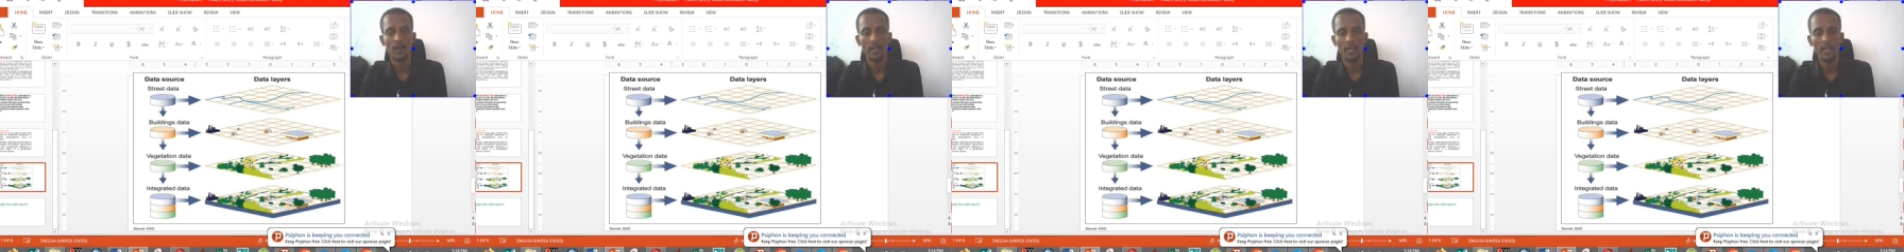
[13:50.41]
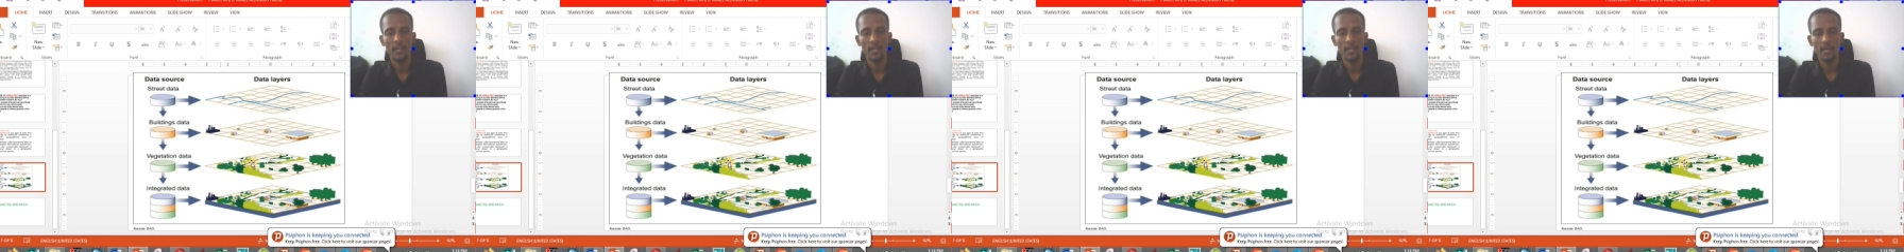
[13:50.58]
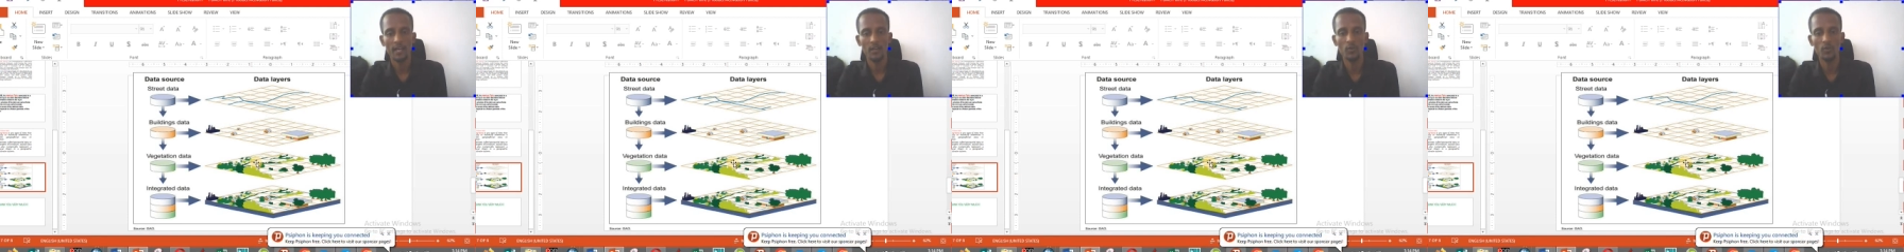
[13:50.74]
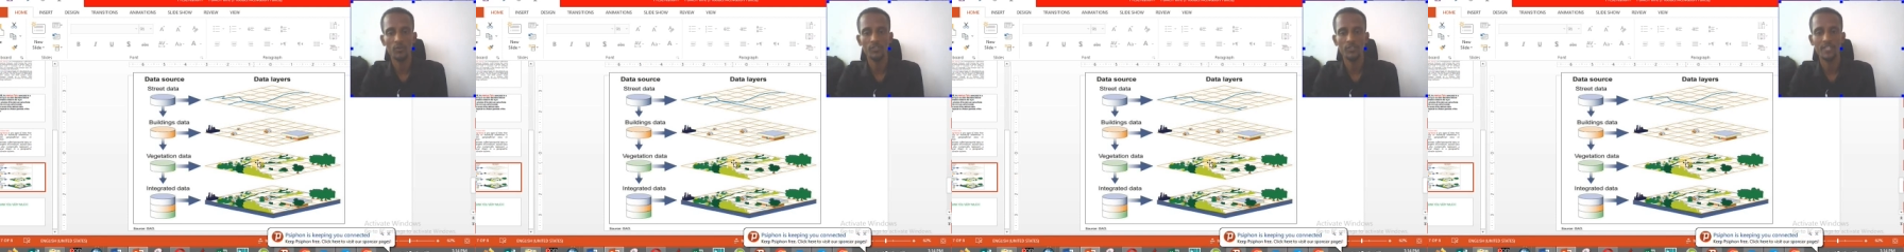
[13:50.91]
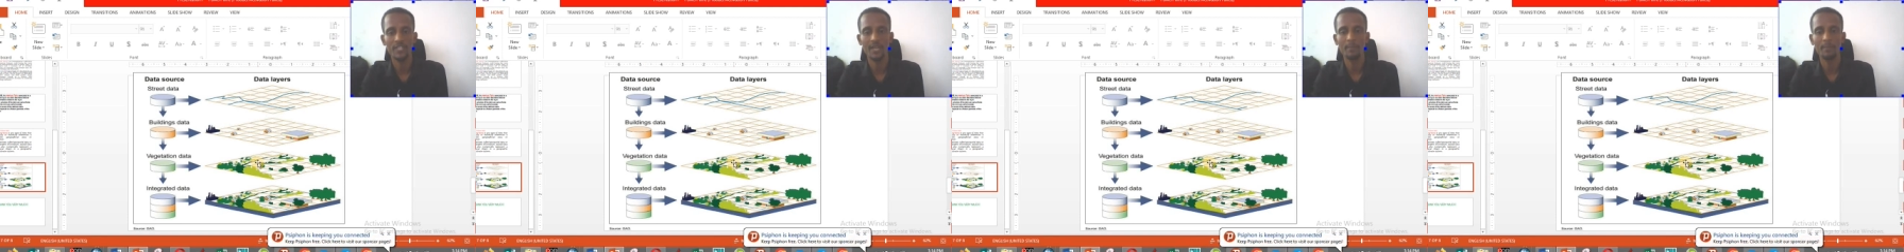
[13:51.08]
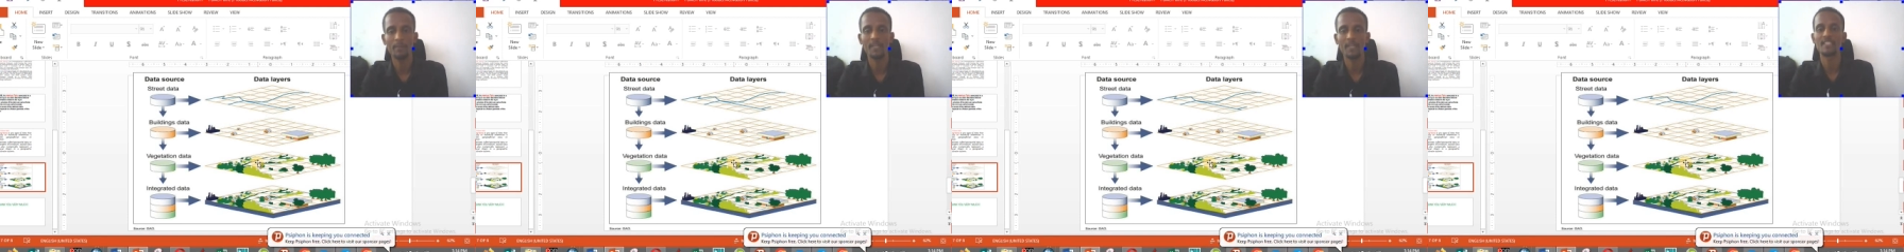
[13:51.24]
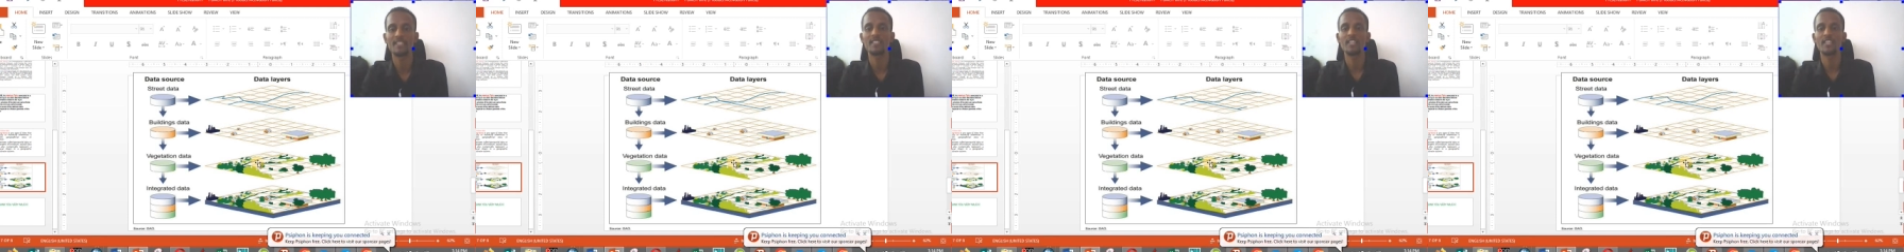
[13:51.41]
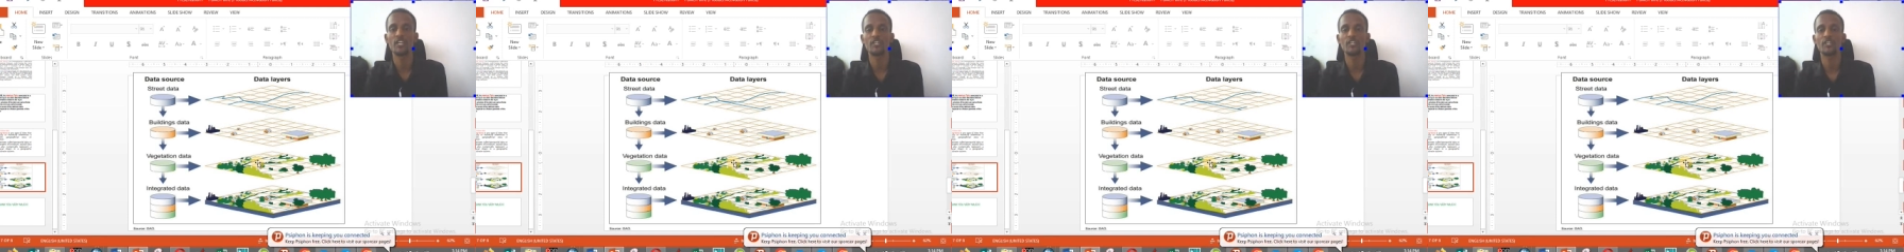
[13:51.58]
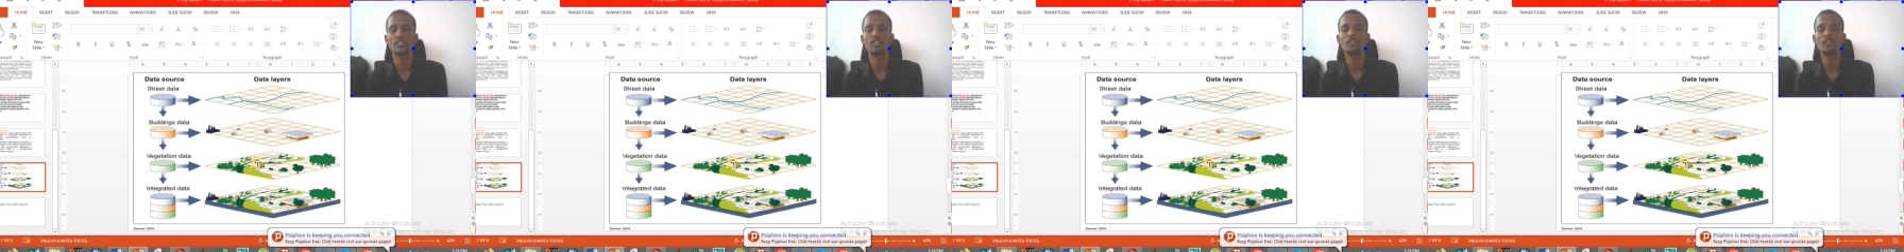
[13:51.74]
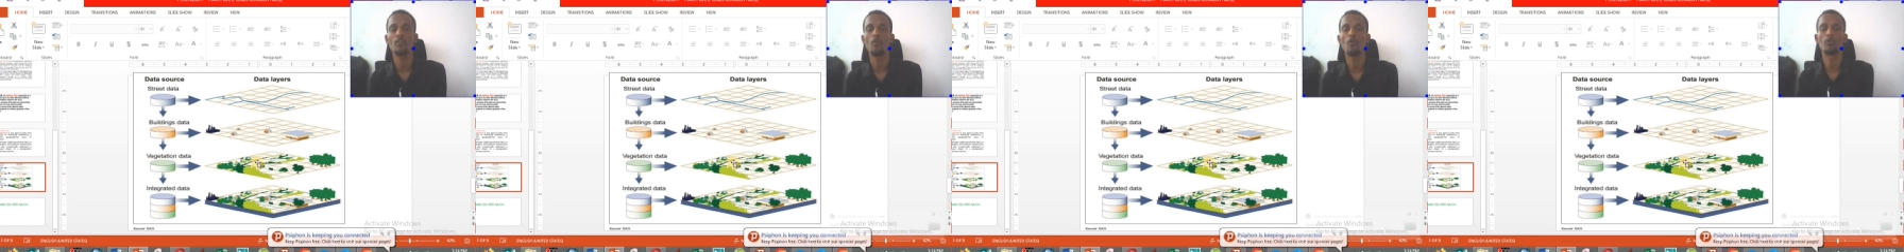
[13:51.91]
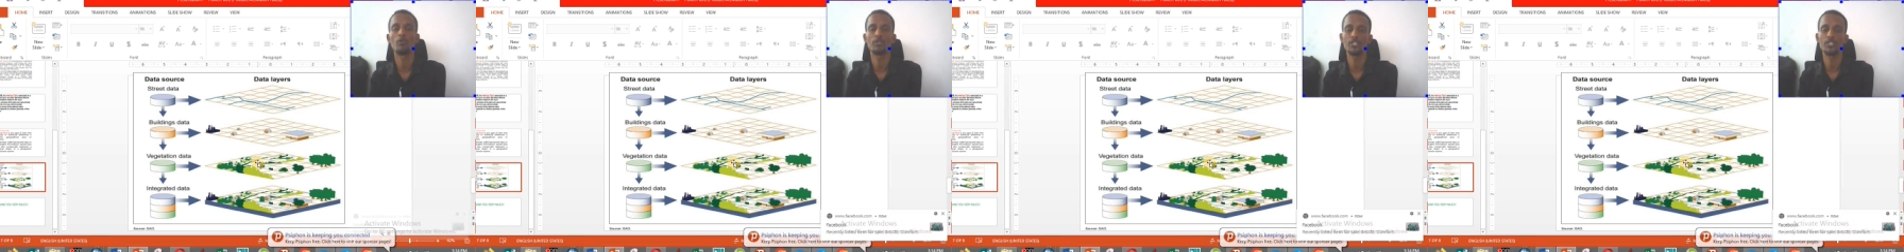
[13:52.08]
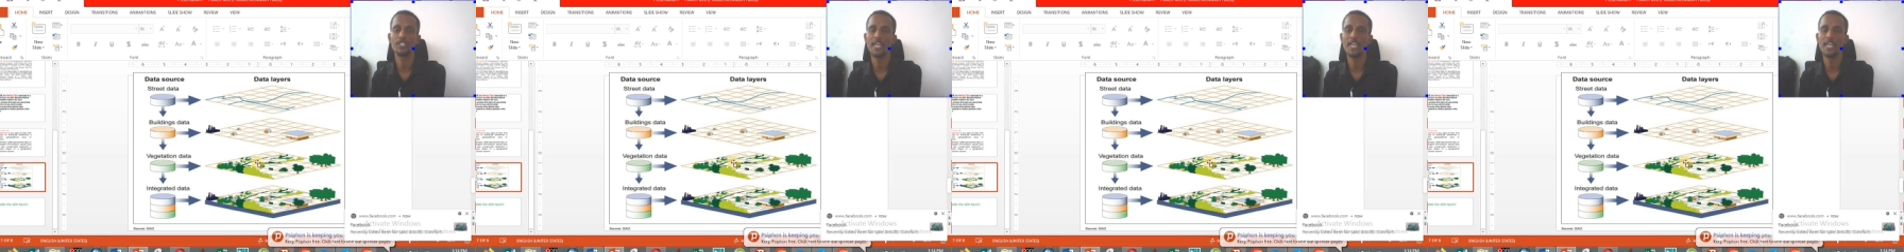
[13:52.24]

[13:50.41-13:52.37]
Look, the representation on